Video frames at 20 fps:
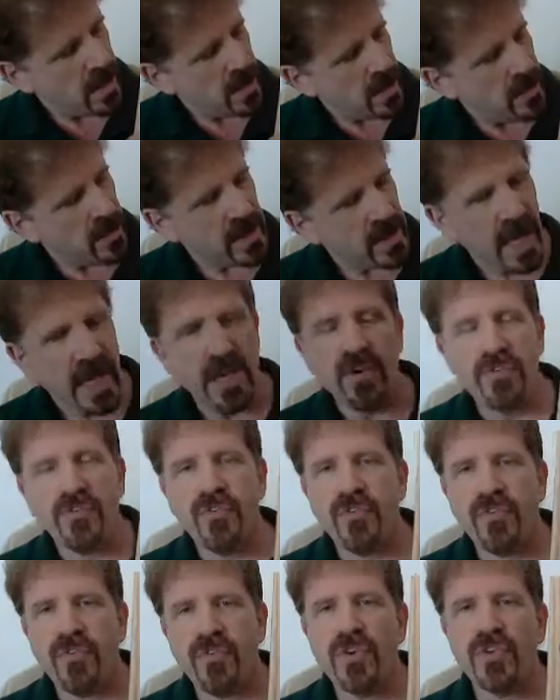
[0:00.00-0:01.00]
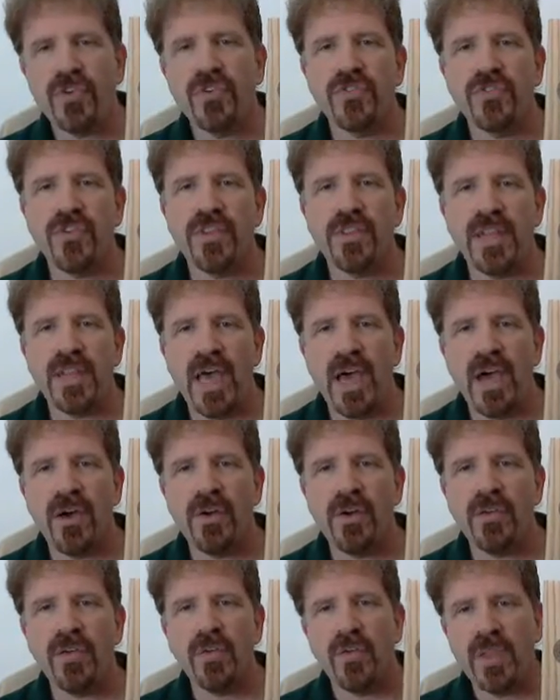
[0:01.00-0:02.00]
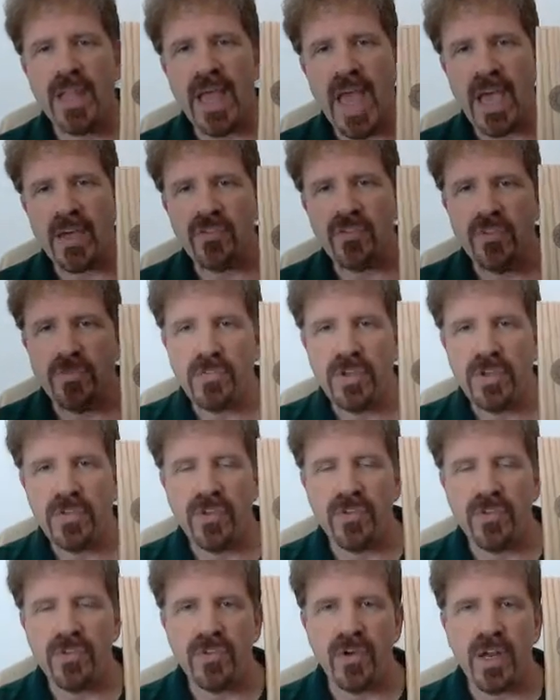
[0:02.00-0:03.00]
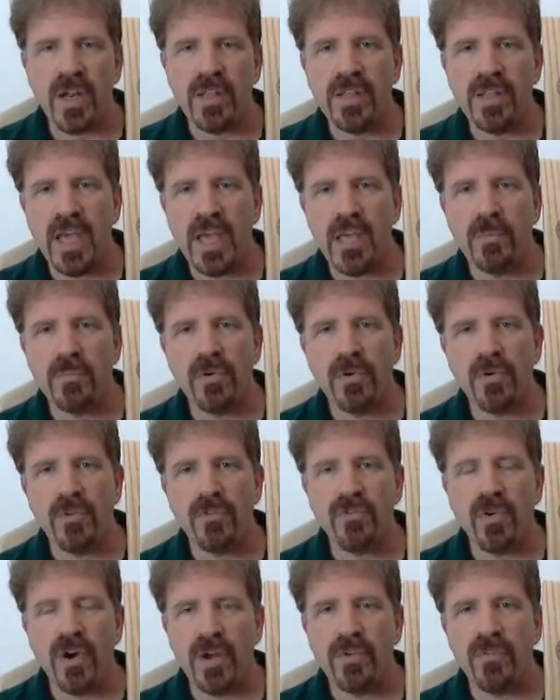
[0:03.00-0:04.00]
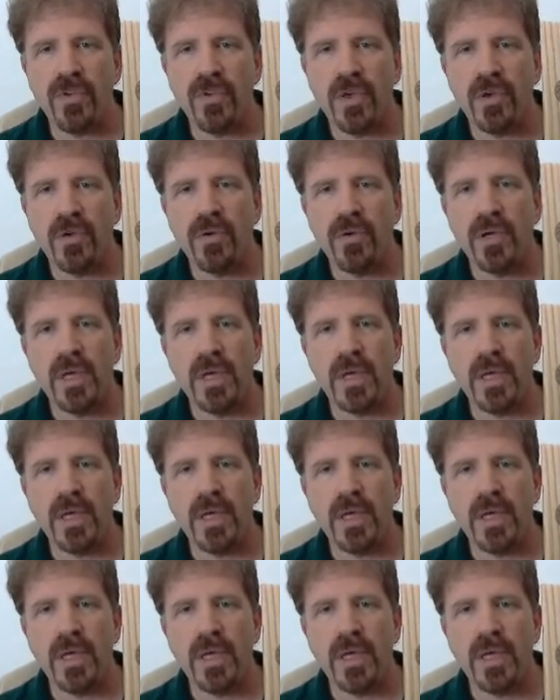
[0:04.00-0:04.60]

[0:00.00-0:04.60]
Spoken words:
You first you sit down, you relax, you put this on a table in front of you.